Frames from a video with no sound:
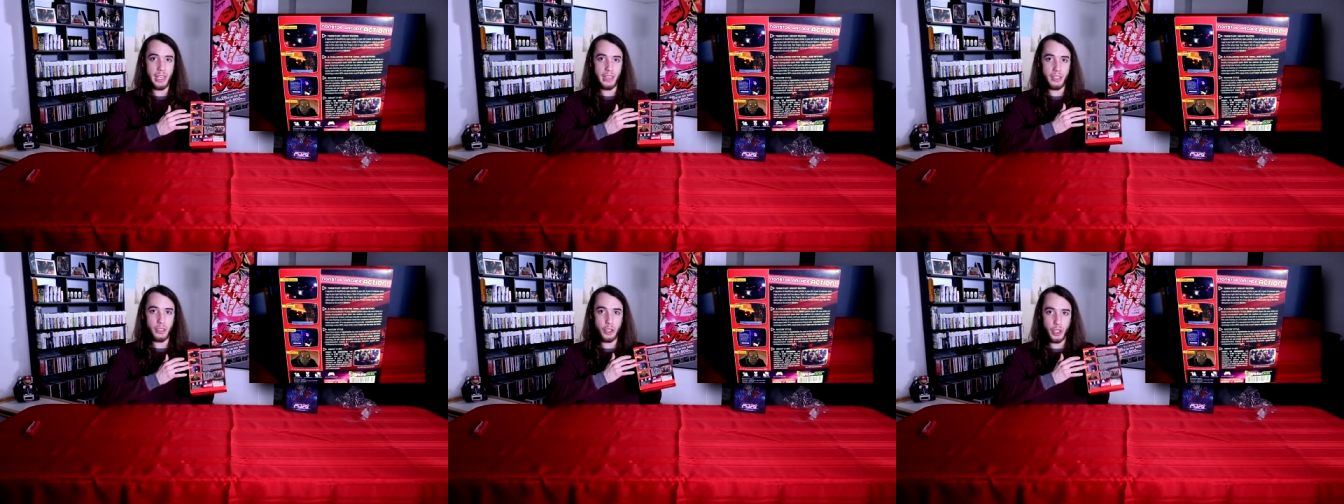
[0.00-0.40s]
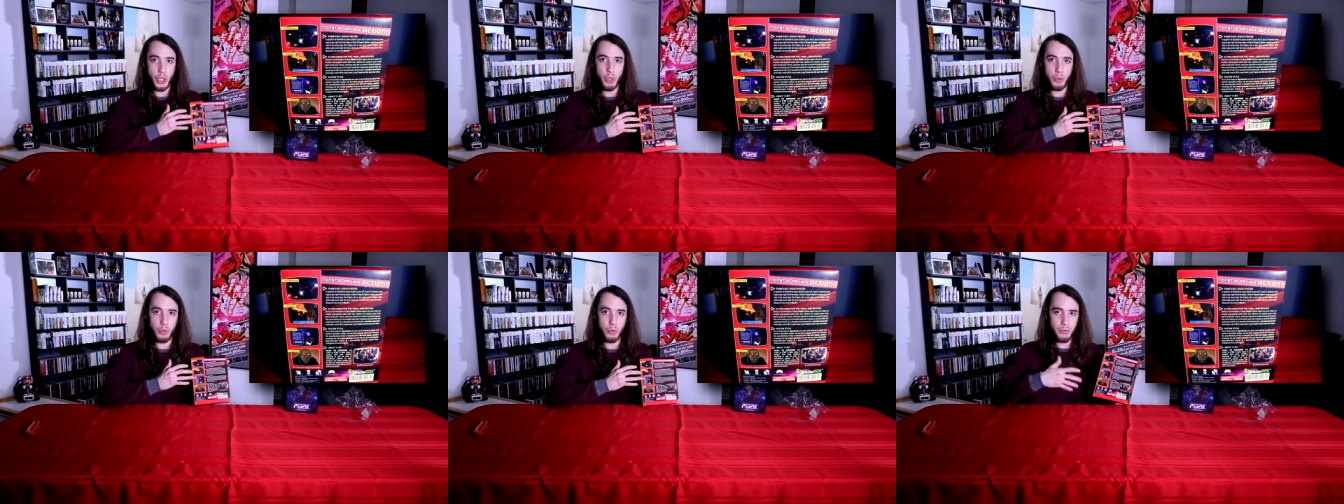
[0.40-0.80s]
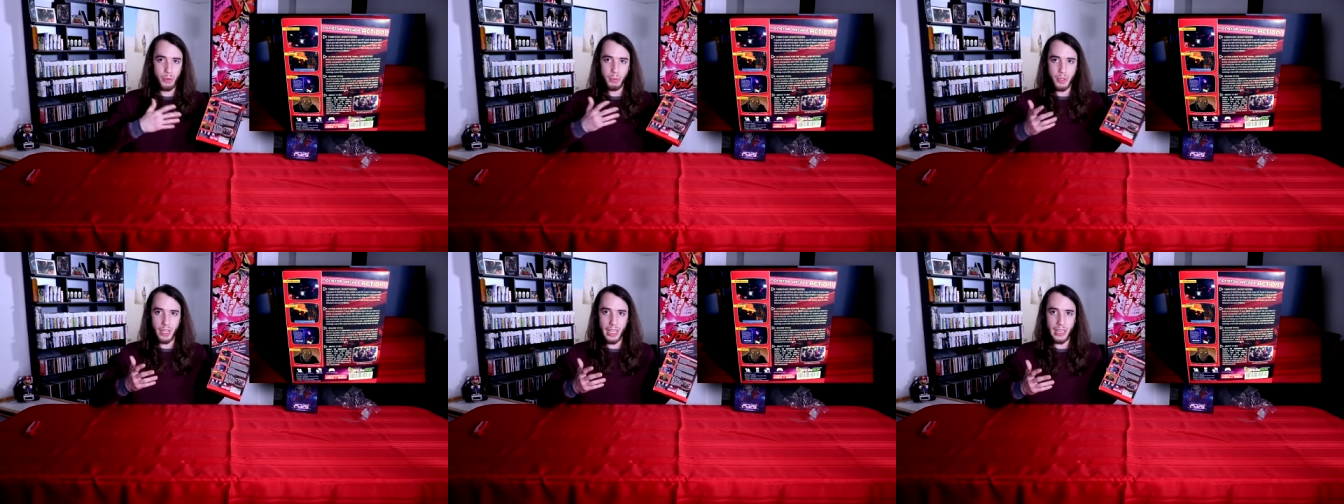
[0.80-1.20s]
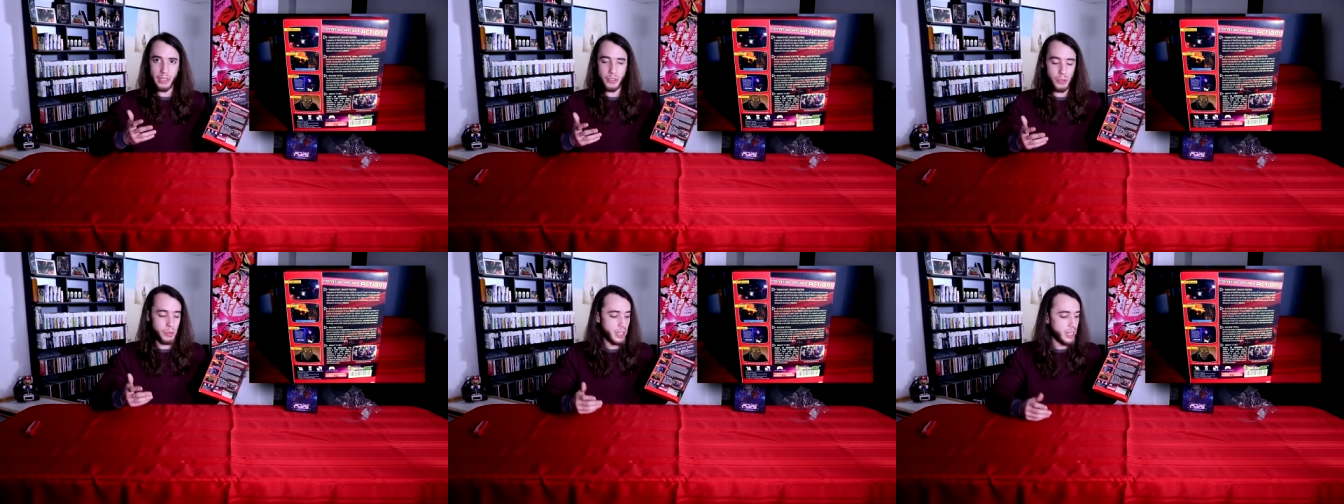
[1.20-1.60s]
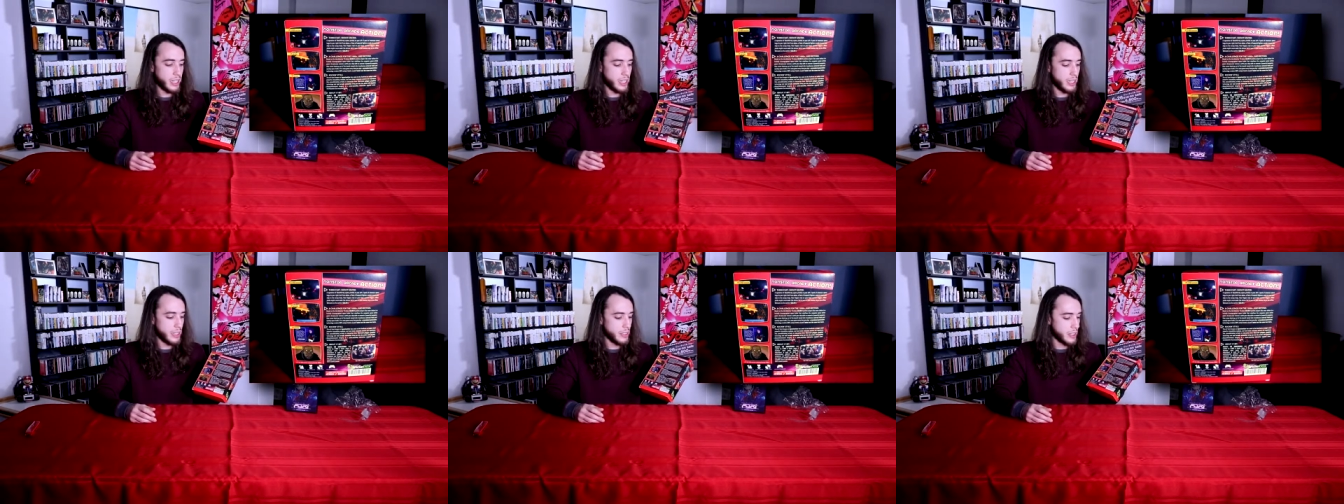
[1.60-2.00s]
a show from the 80s or
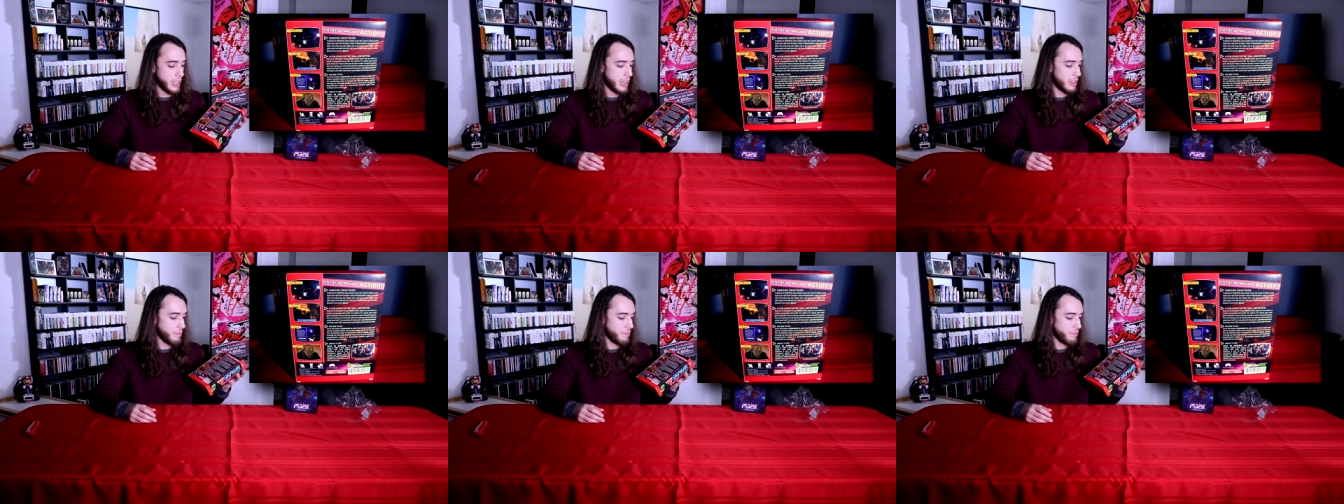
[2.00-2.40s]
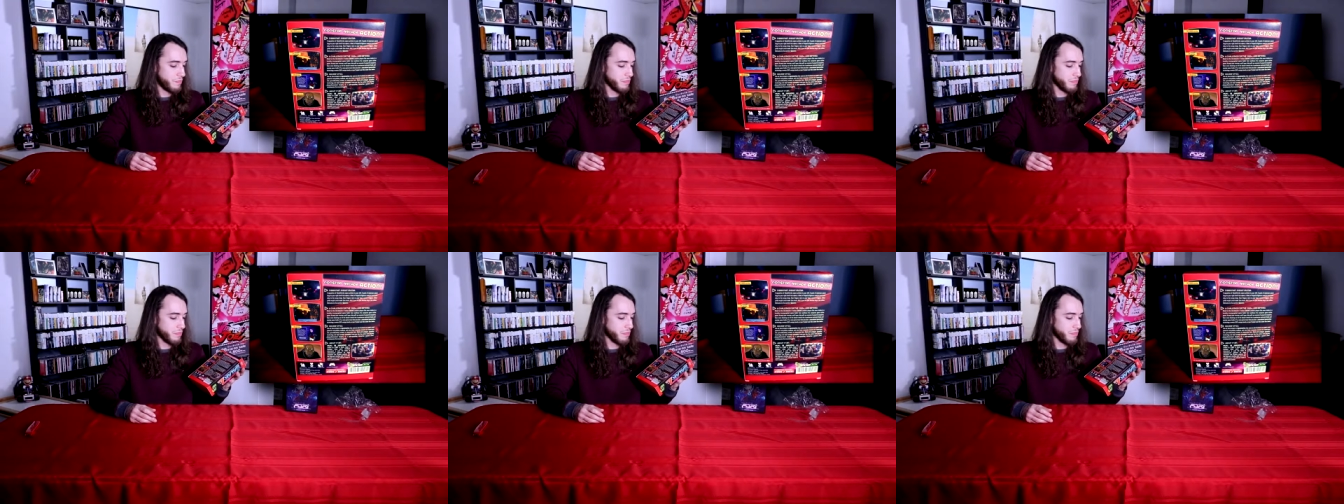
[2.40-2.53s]
90s, and